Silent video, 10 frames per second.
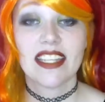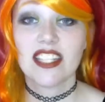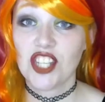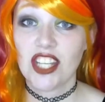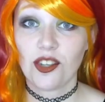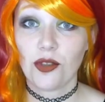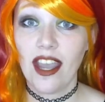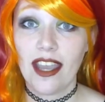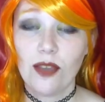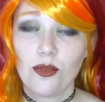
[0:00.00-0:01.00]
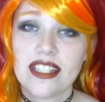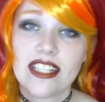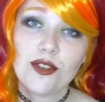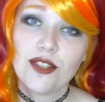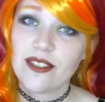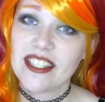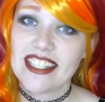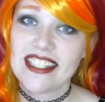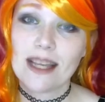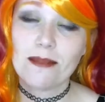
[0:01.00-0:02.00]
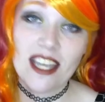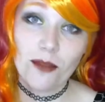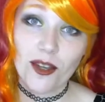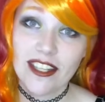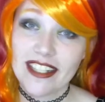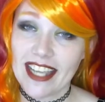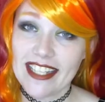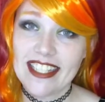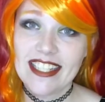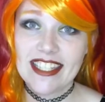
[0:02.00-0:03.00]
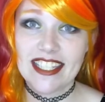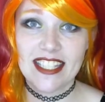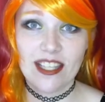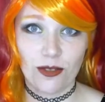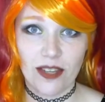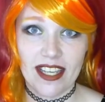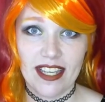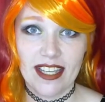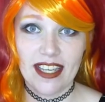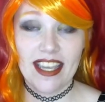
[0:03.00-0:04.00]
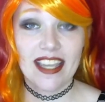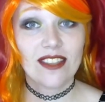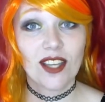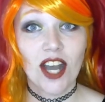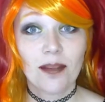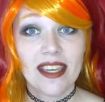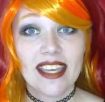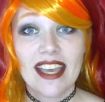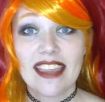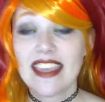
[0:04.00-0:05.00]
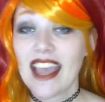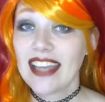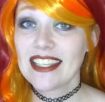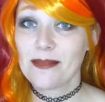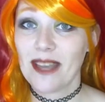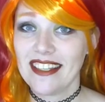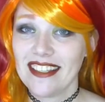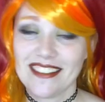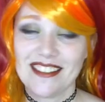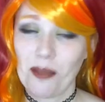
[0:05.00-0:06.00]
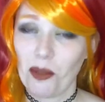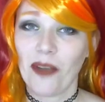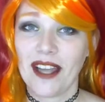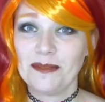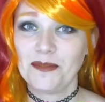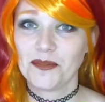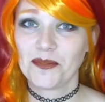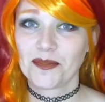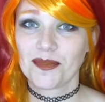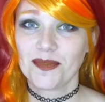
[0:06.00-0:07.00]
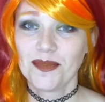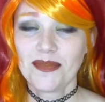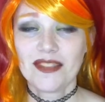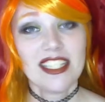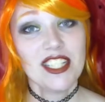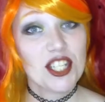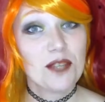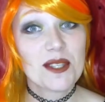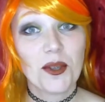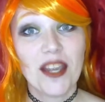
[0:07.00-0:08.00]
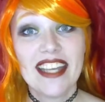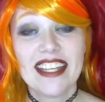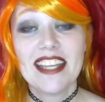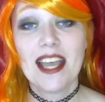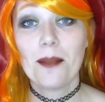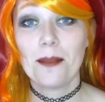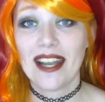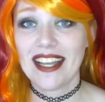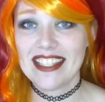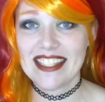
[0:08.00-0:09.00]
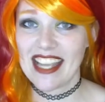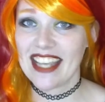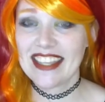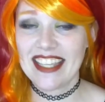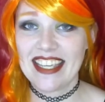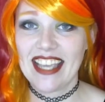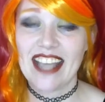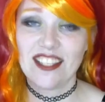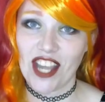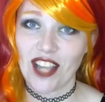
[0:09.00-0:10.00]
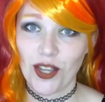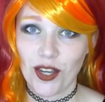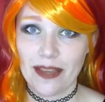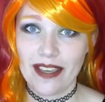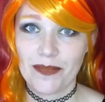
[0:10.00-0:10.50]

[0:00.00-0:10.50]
Jean Grey was introduced in September 1963 in the comic The X-Men #1. She was created by Stan Lee and Jack Kirby.